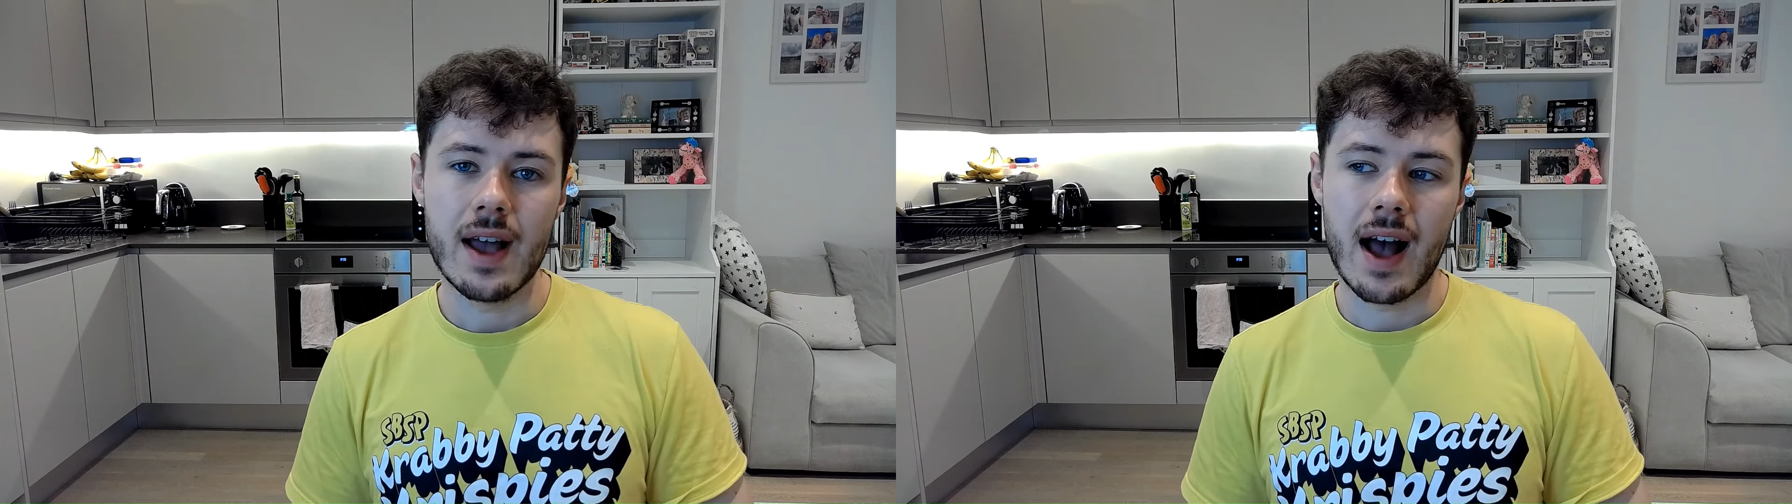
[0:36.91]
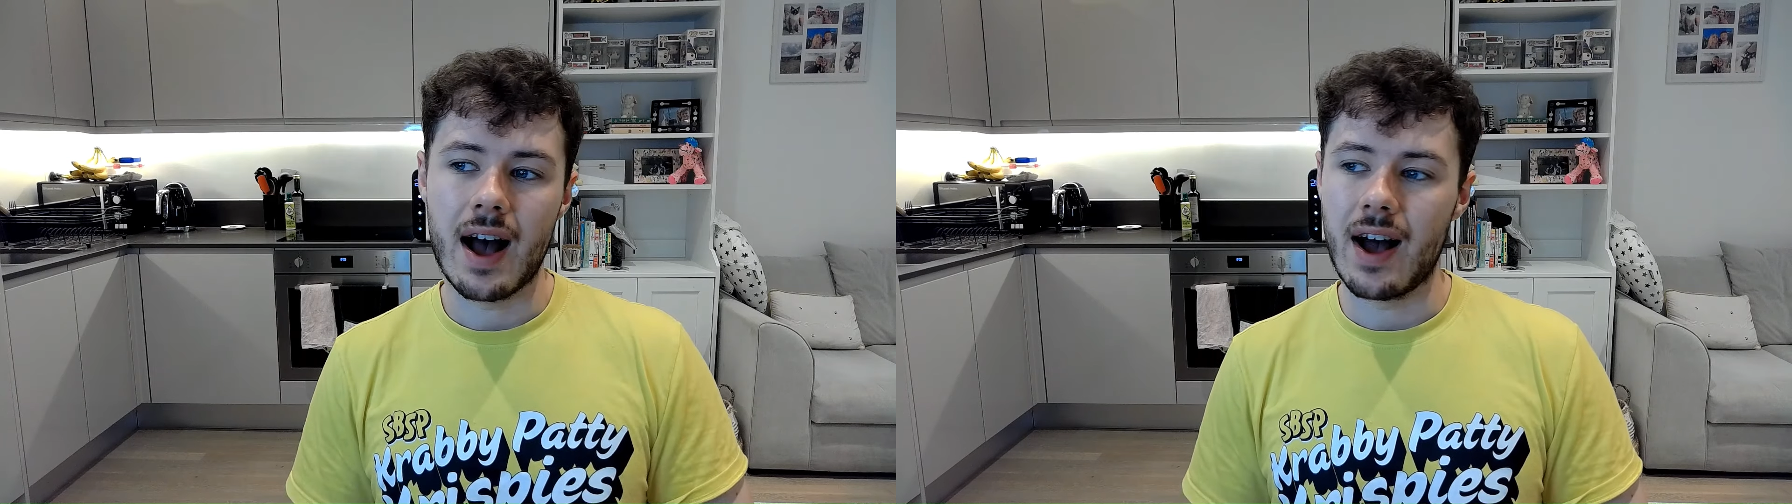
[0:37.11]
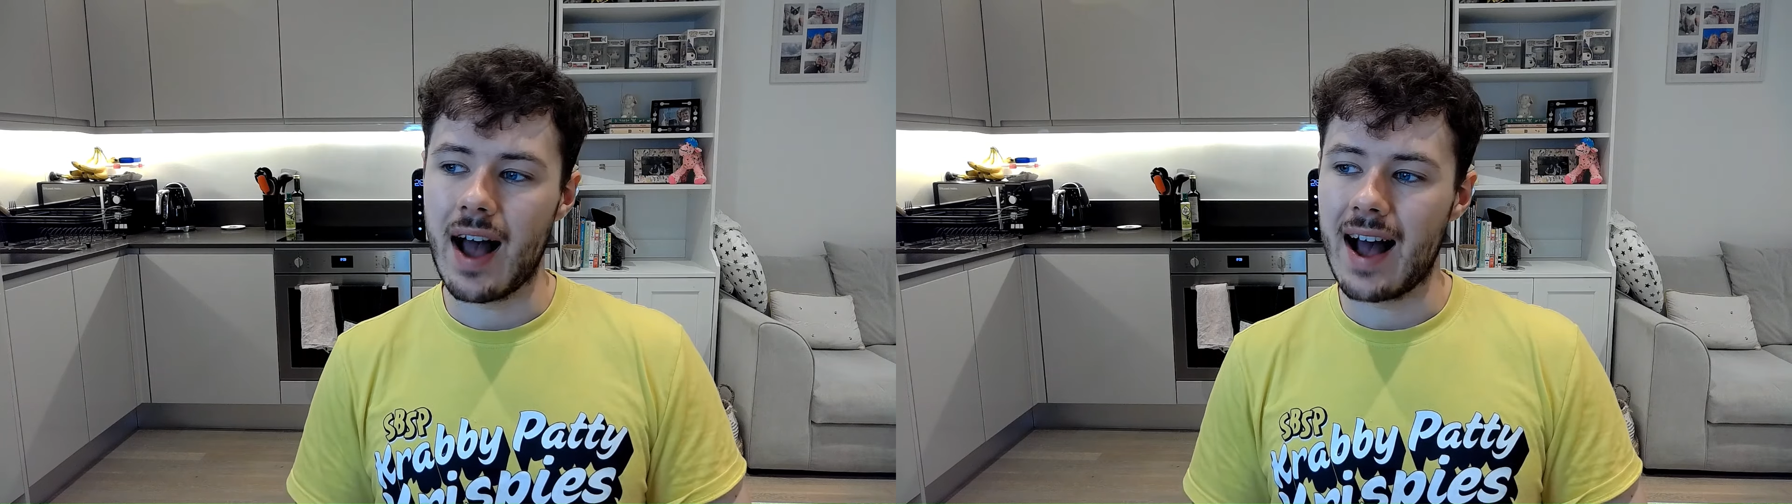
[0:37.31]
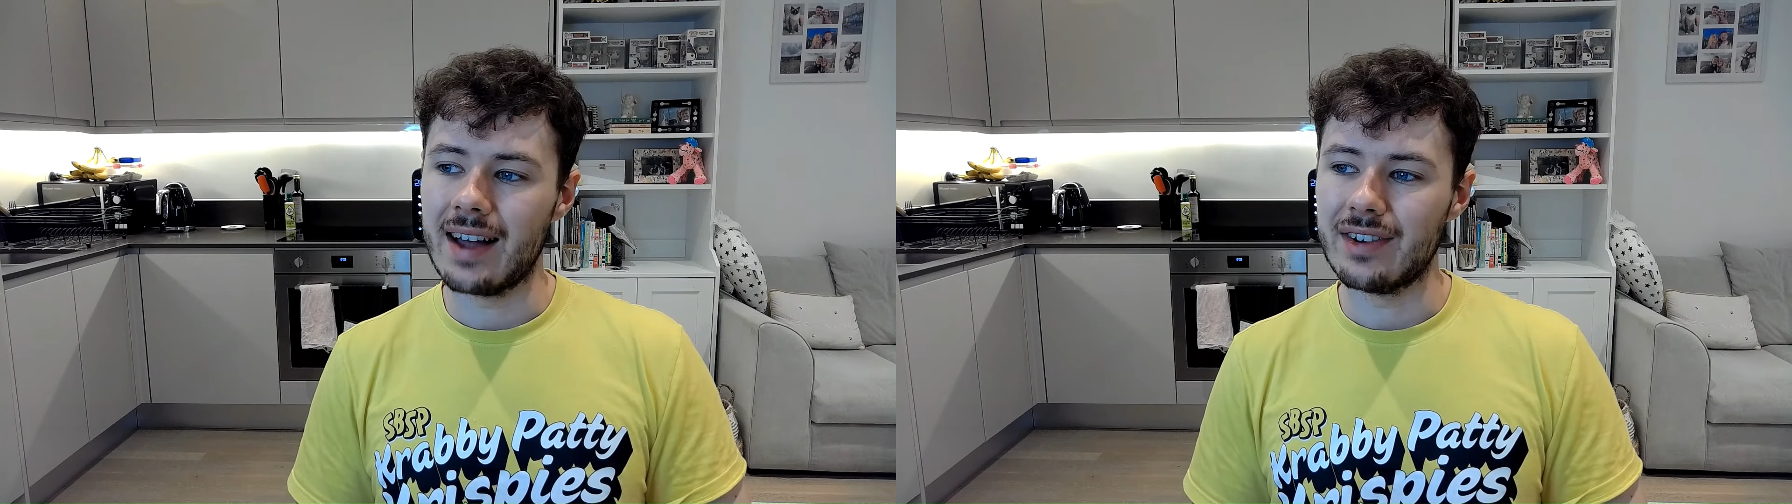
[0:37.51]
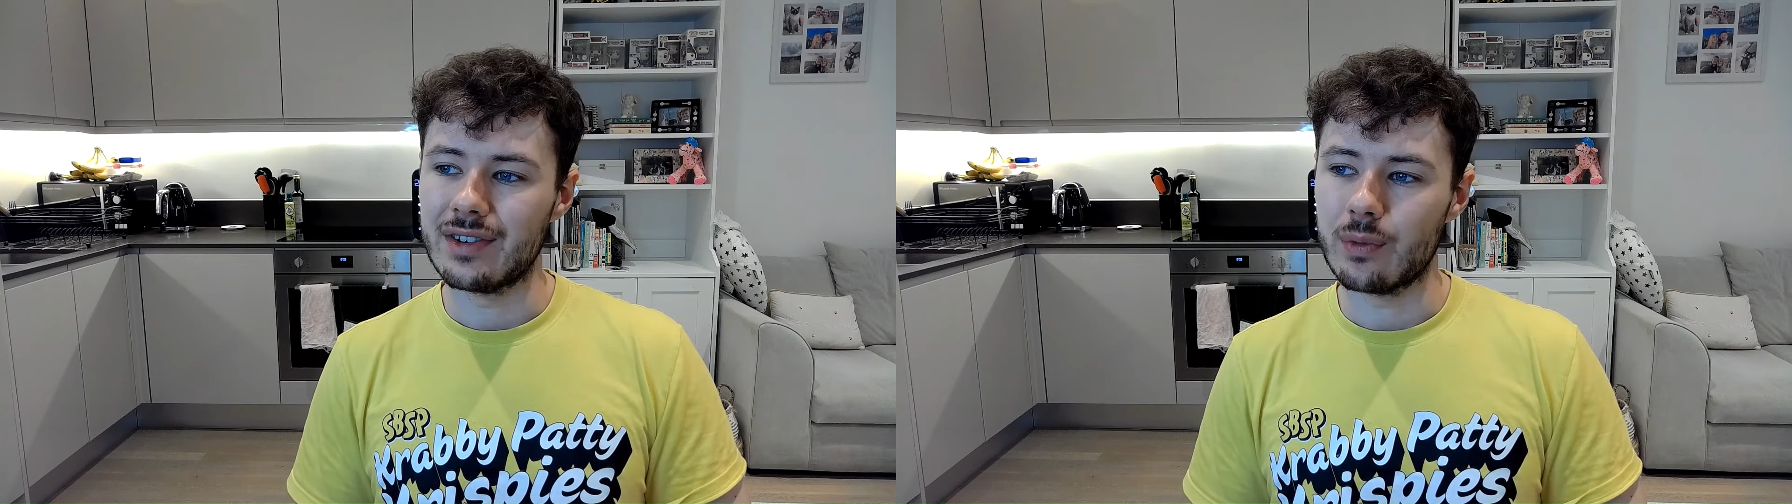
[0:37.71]

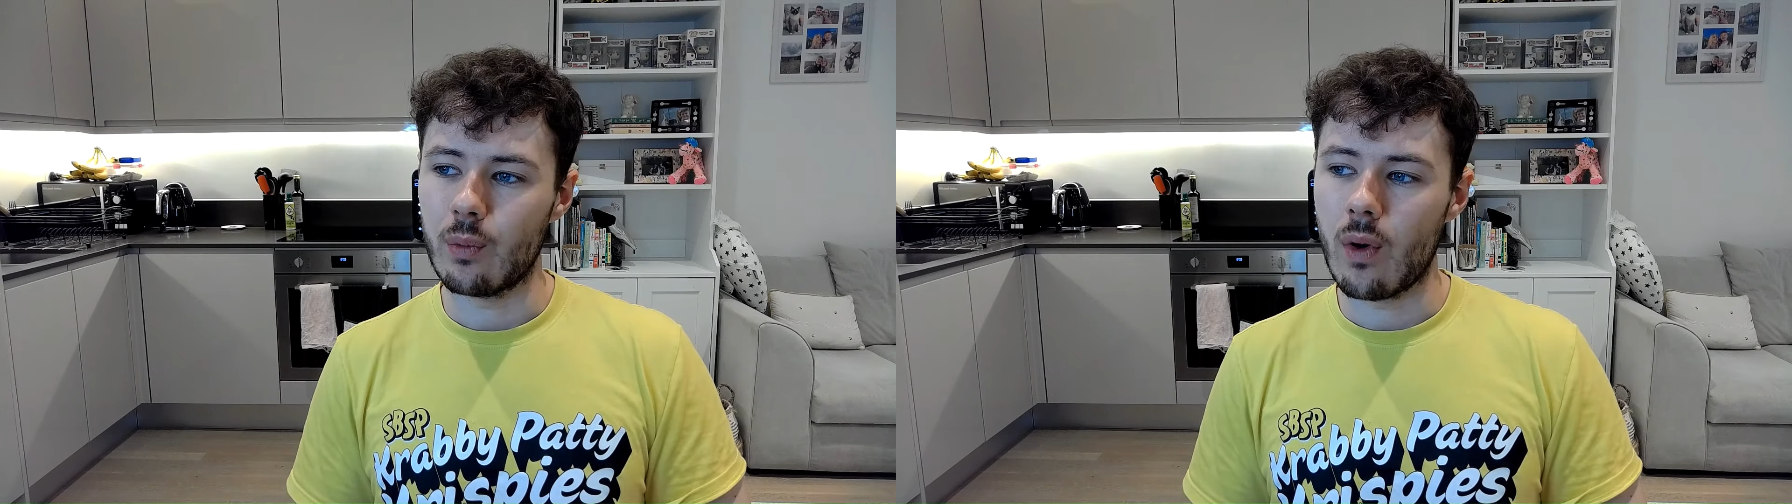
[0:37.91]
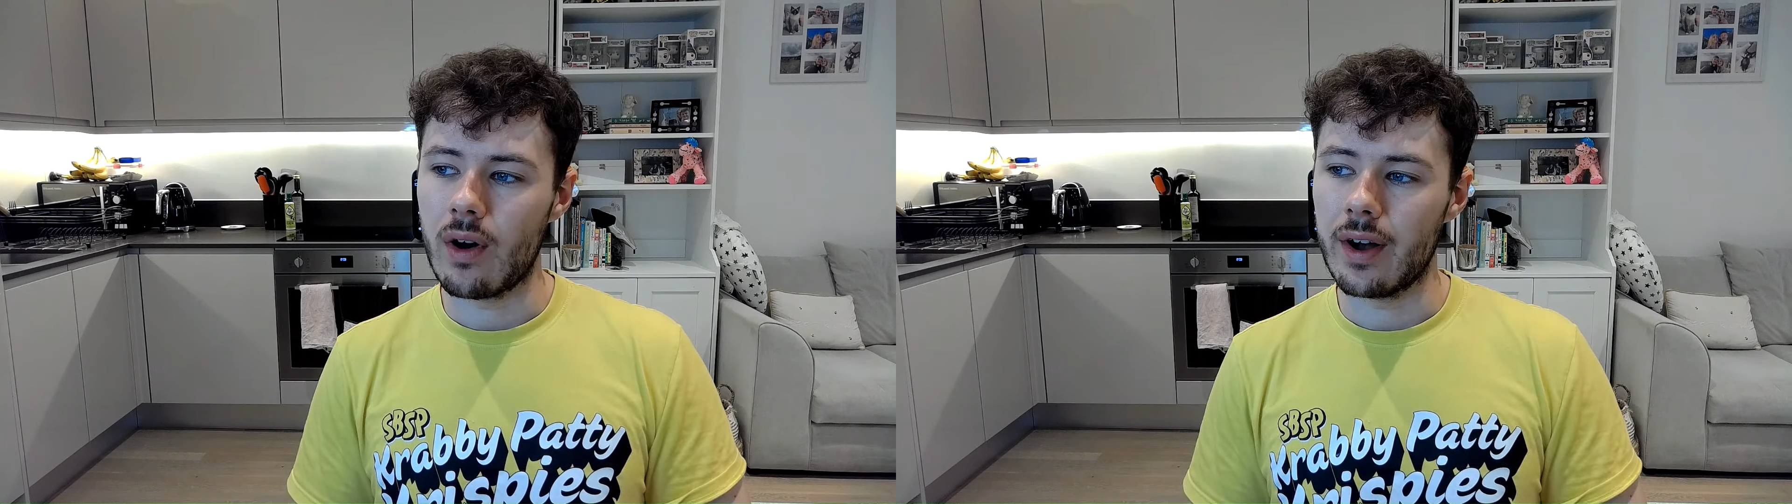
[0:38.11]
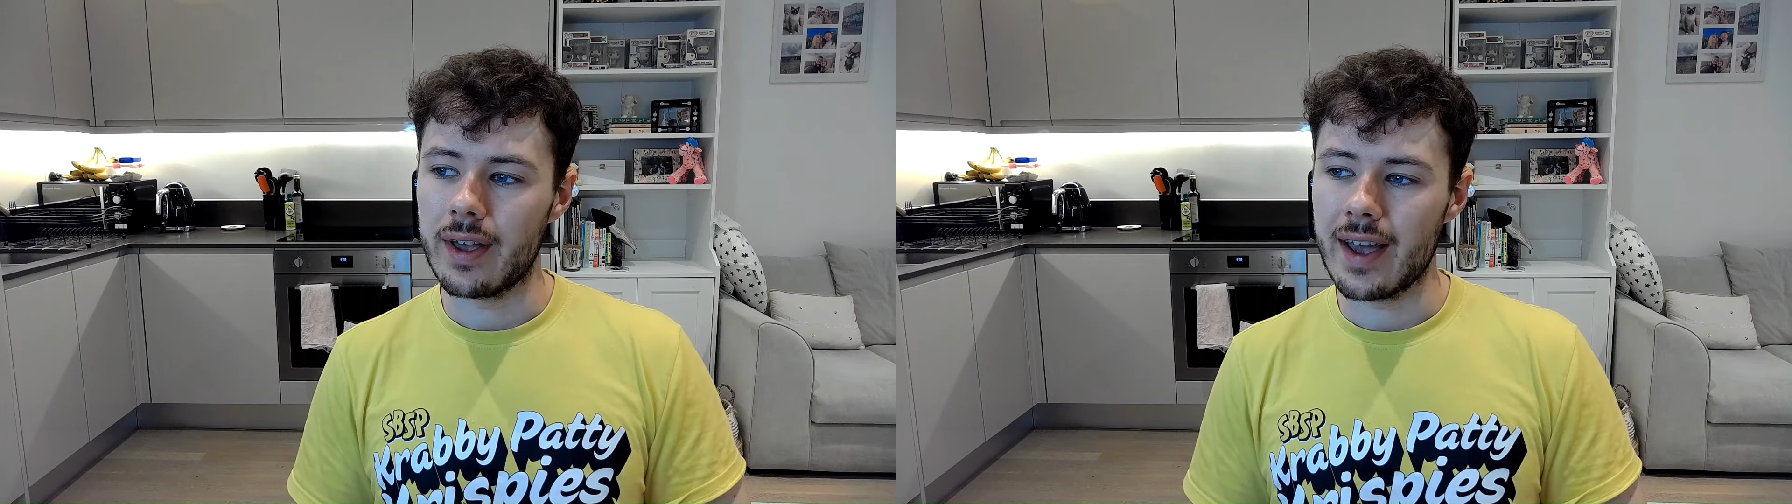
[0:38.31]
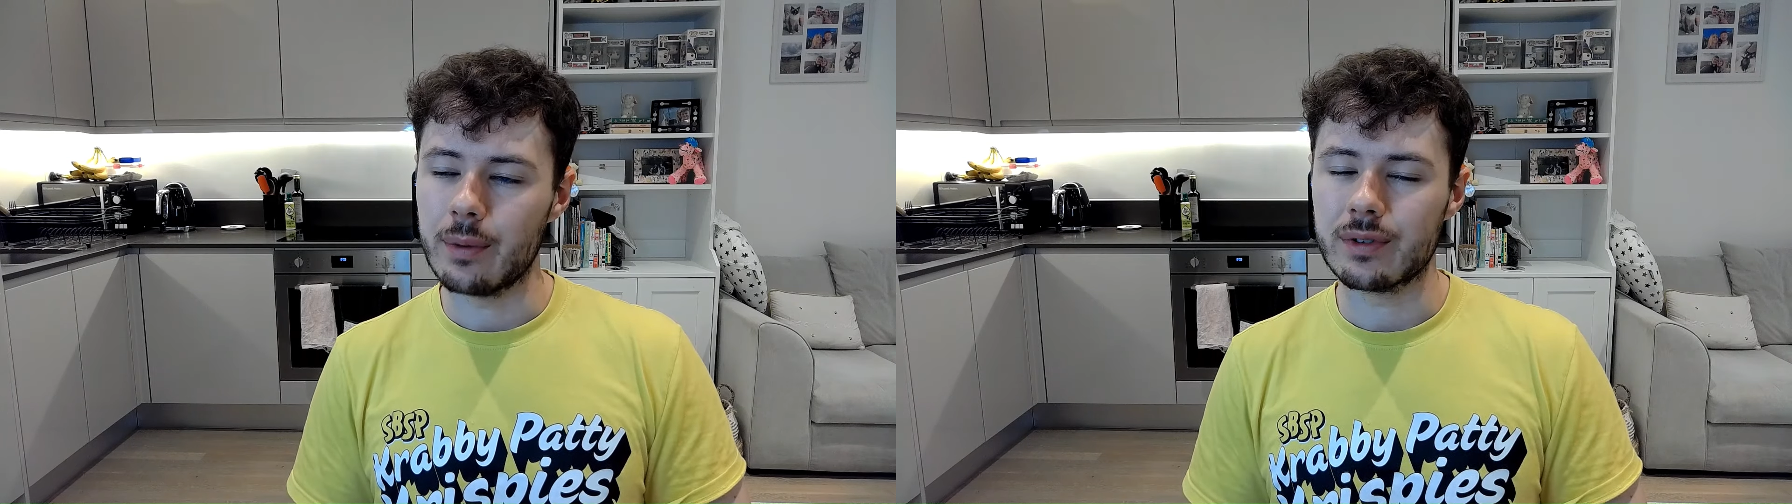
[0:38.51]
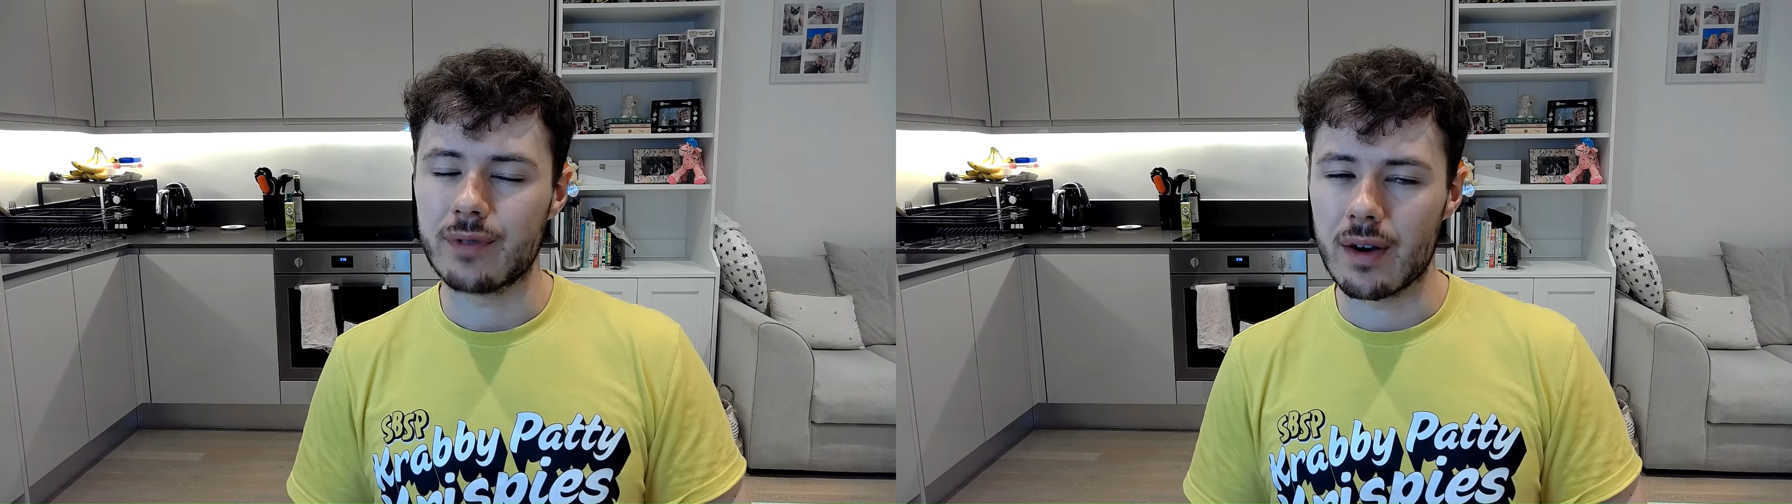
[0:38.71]
and why it
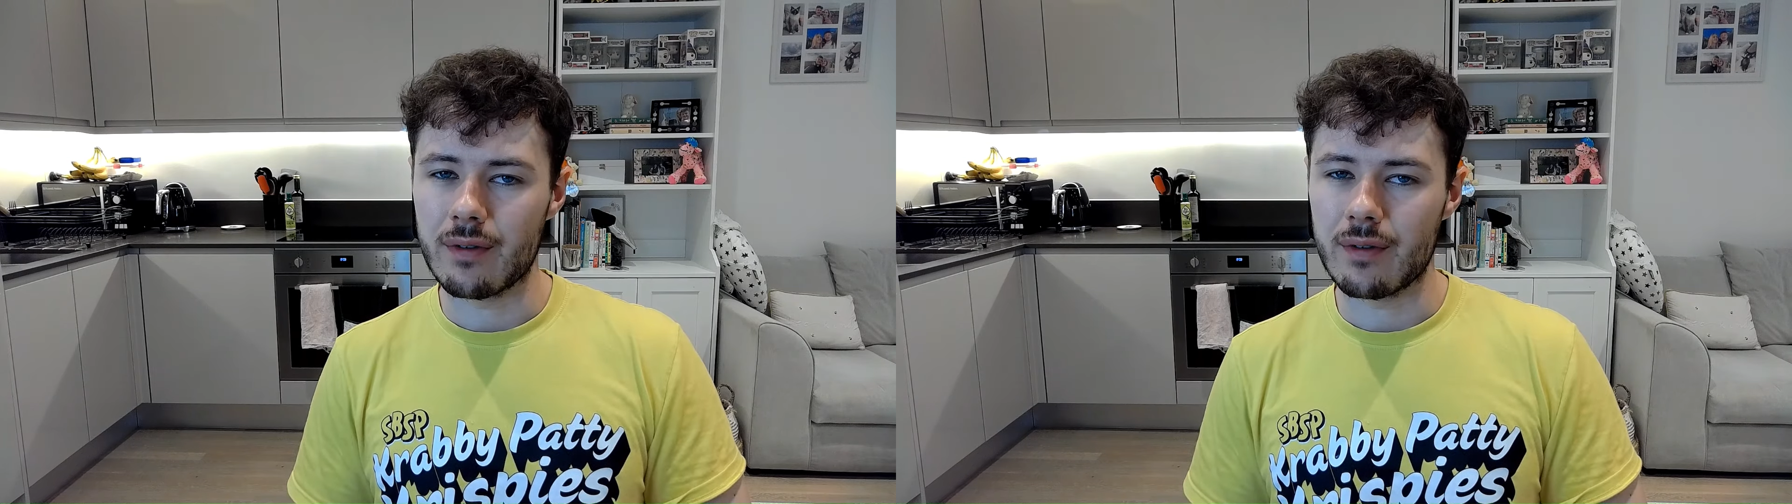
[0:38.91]
was very,